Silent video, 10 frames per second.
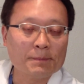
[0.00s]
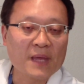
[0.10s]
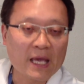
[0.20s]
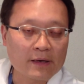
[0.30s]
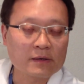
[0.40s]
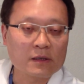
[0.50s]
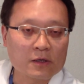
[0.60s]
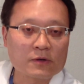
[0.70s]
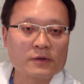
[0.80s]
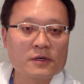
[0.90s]
and
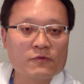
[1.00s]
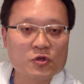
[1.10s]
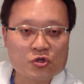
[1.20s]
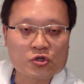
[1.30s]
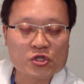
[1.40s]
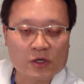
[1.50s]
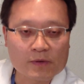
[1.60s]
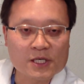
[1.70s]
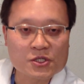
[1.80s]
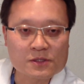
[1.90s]
our future
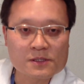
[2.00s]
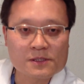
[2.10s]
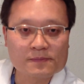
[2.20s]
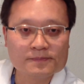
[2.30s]
generations.